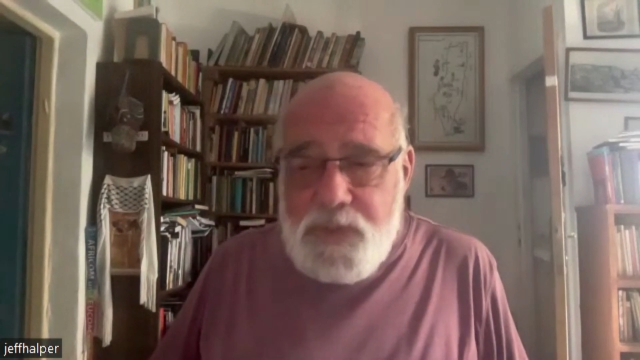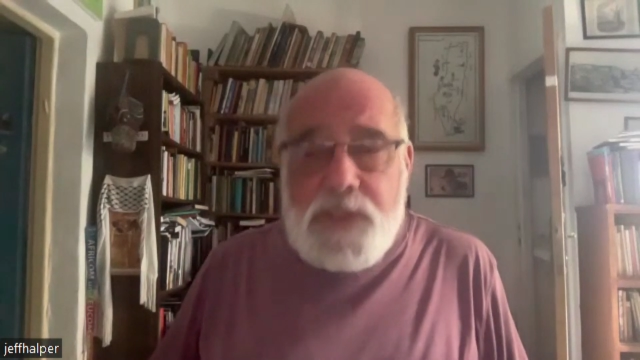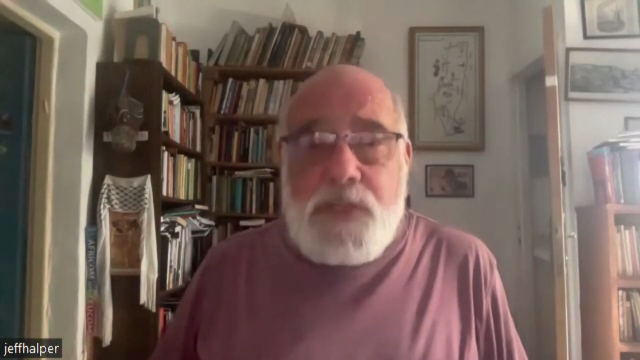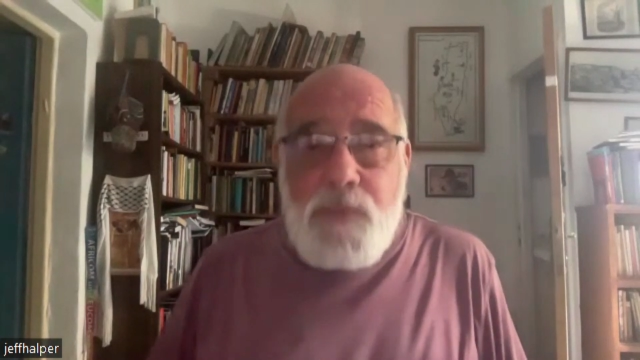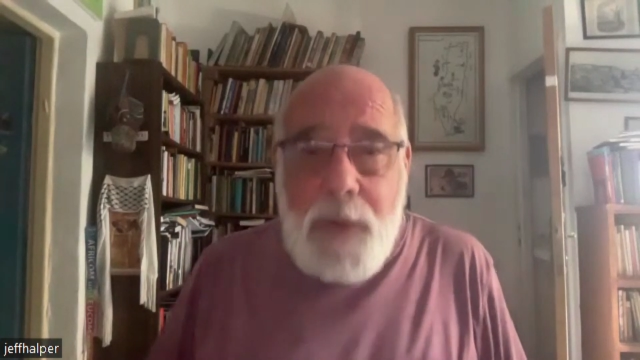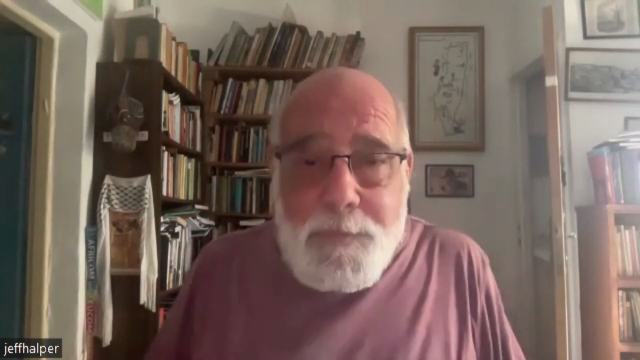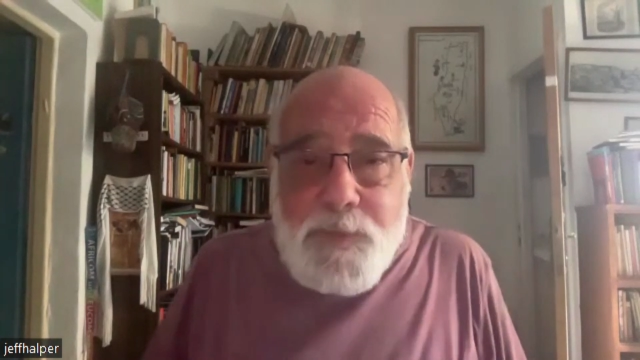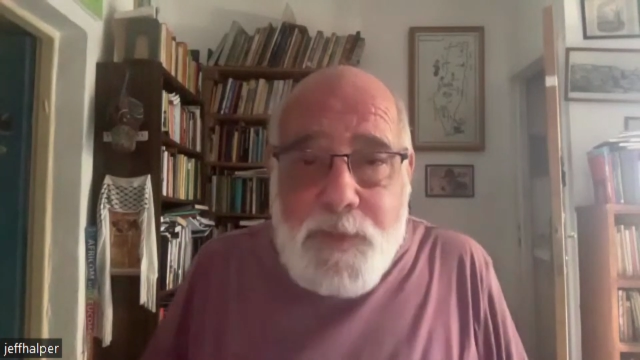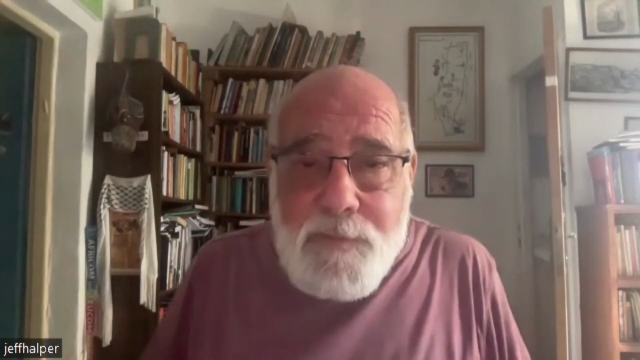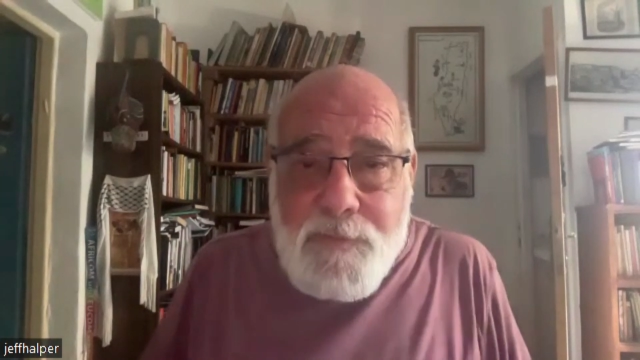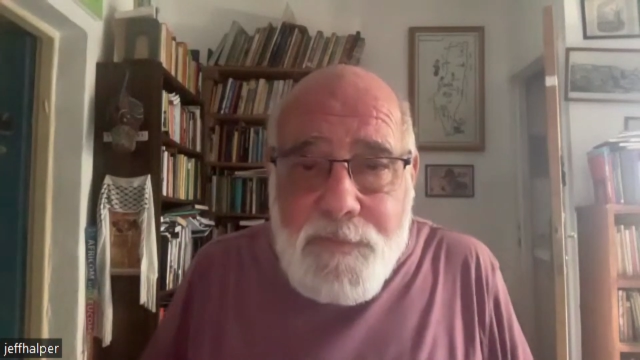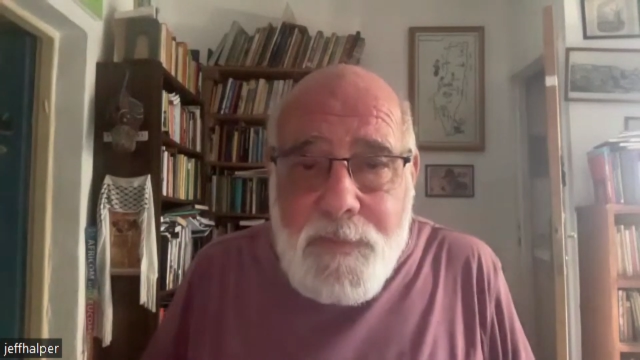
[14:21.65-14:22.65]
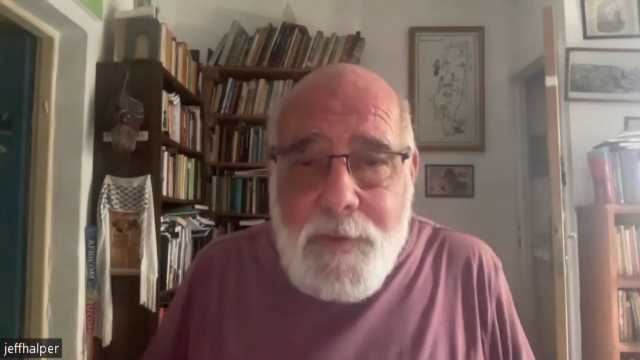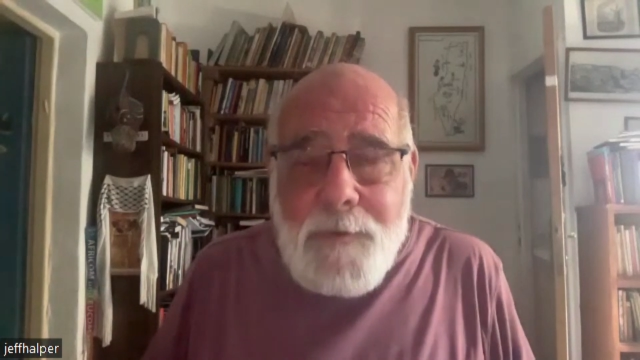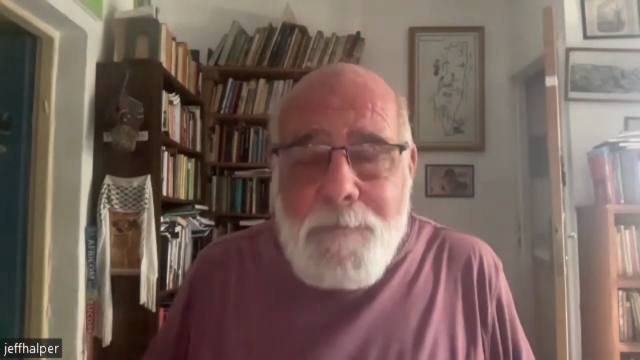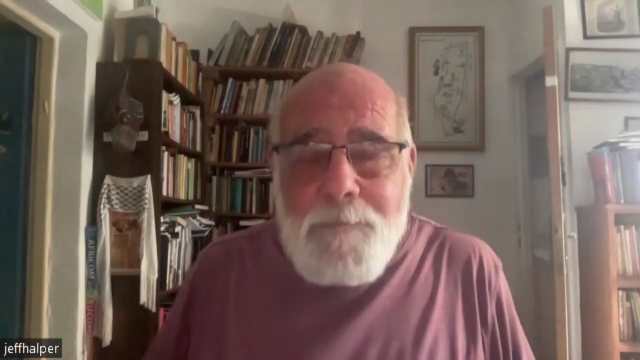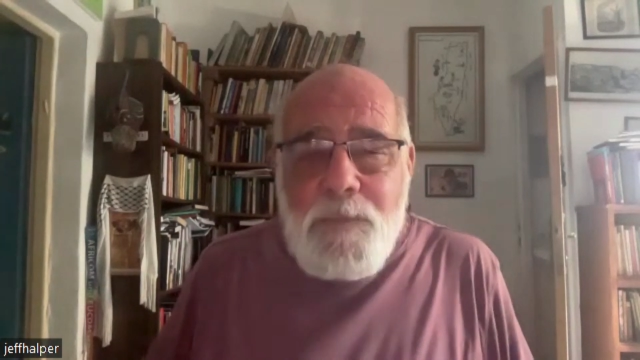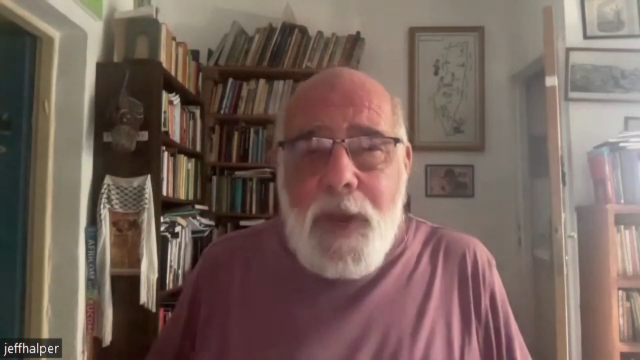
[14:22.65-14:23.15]
disruptive
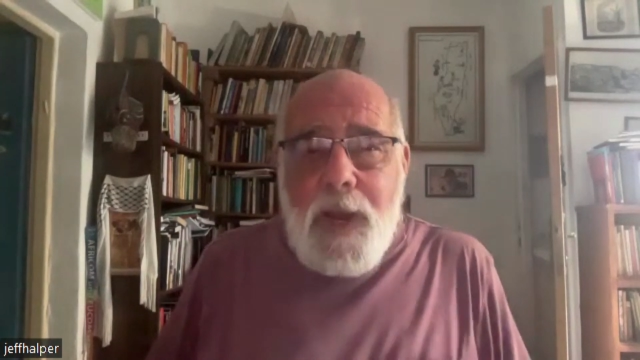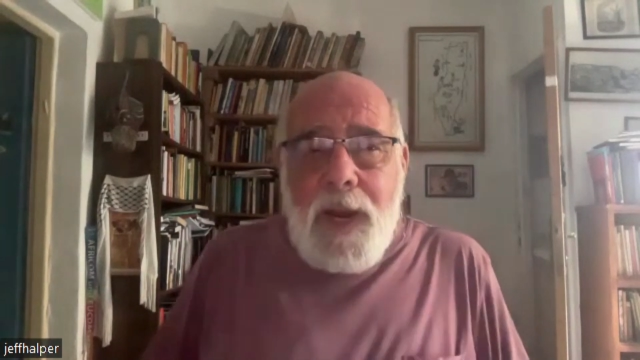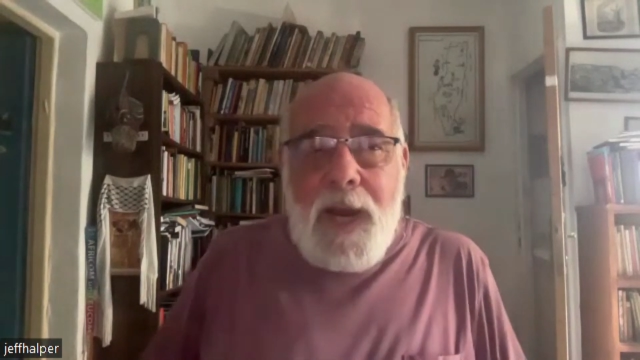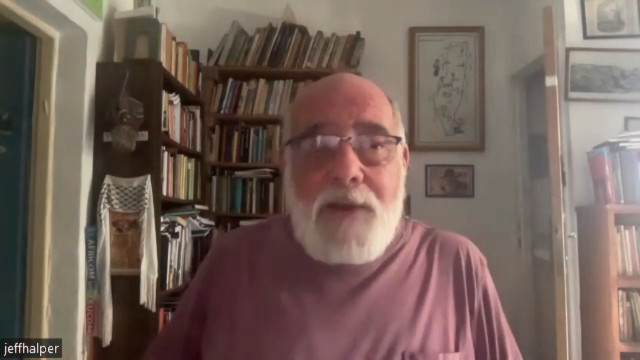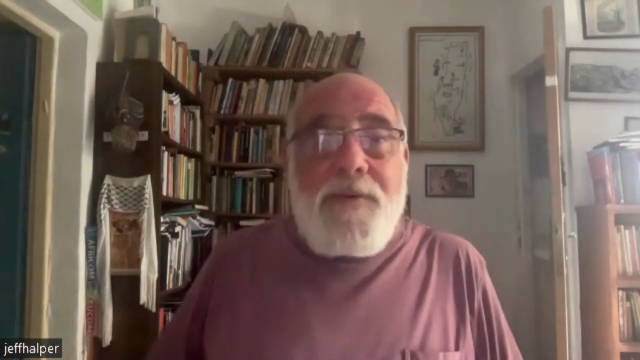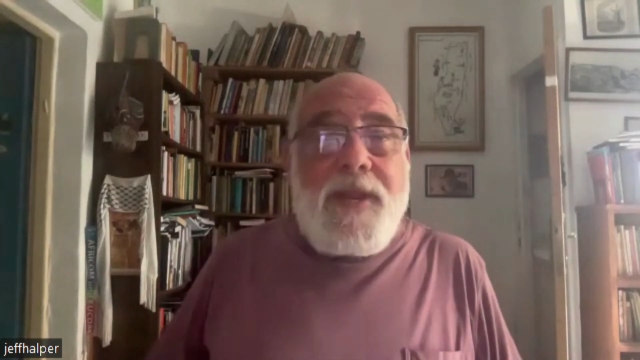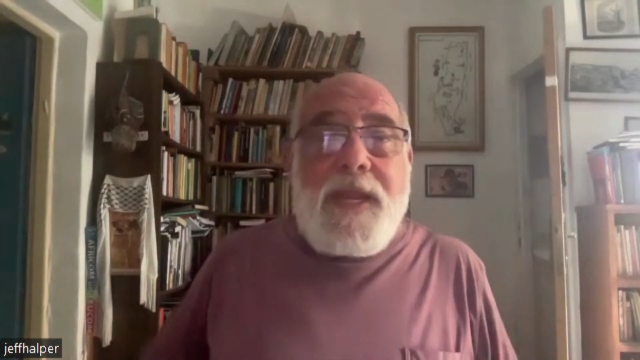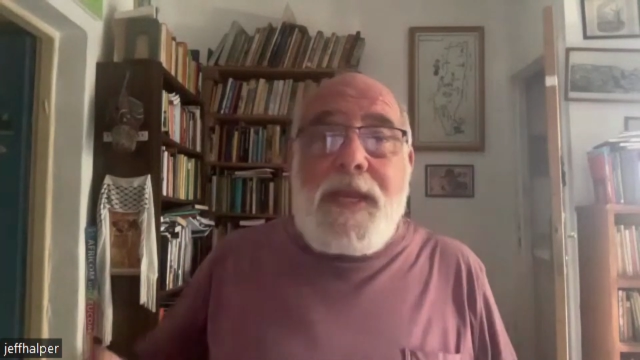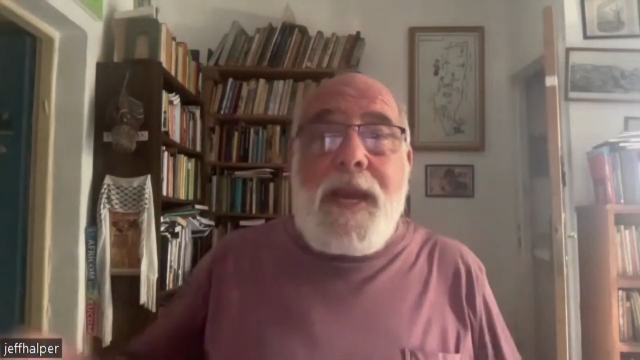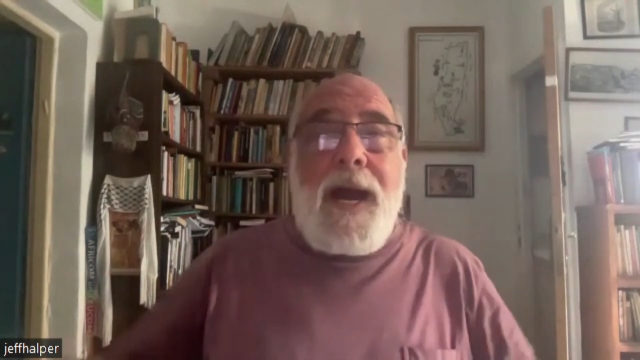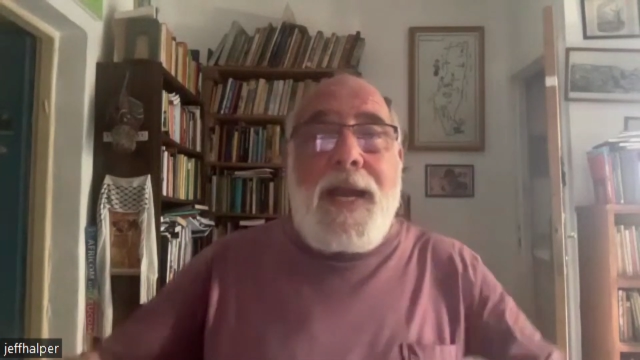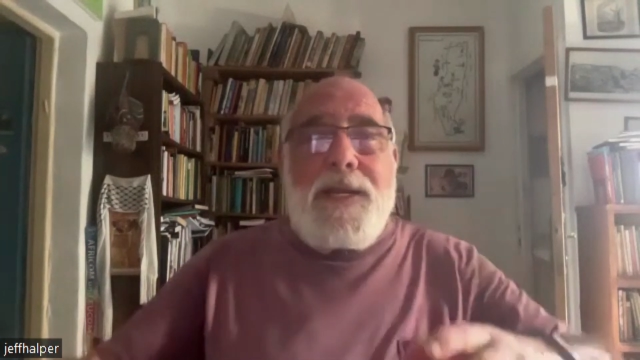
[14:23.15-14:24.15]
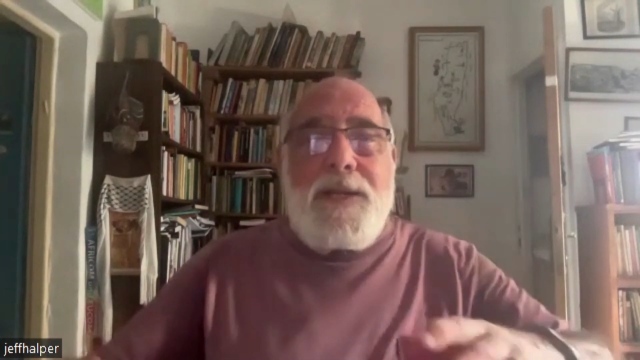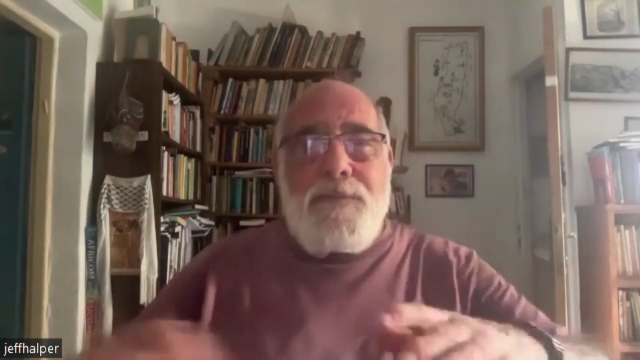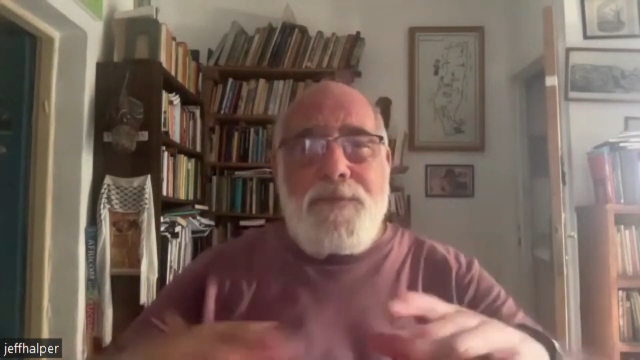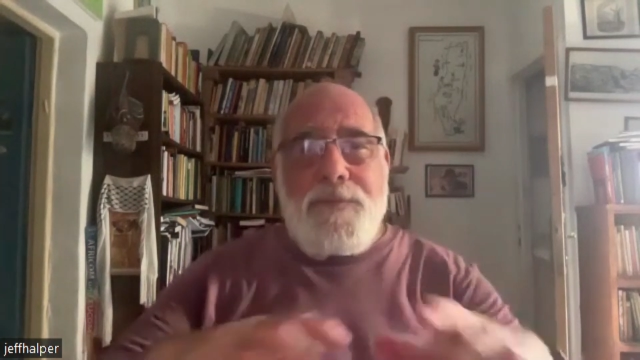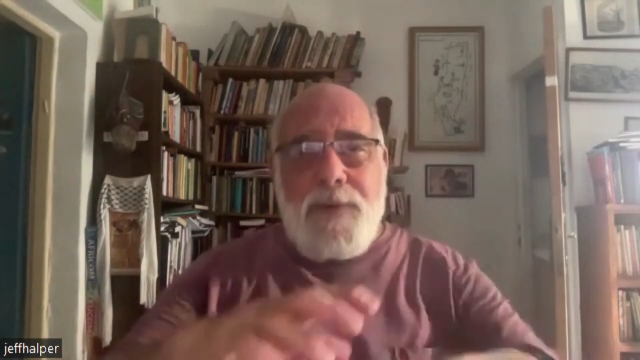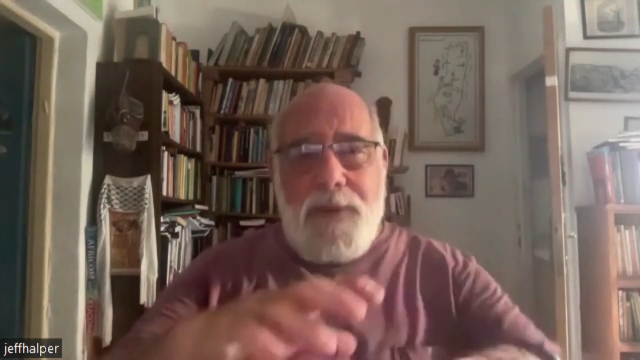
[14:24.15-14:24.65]
uh, of any kind
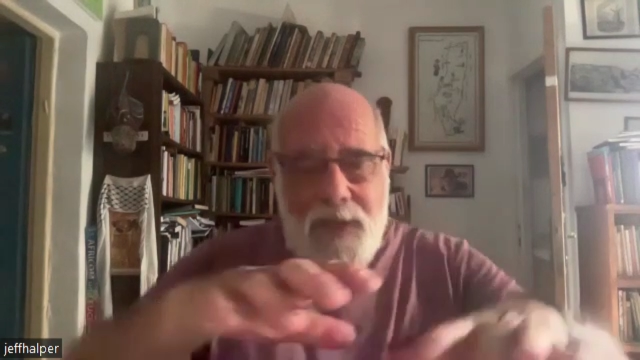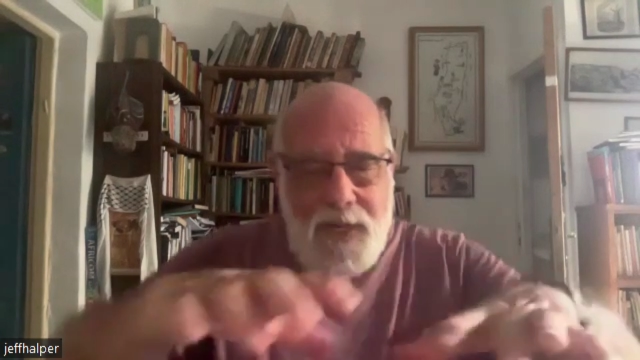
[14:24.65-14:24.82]
of,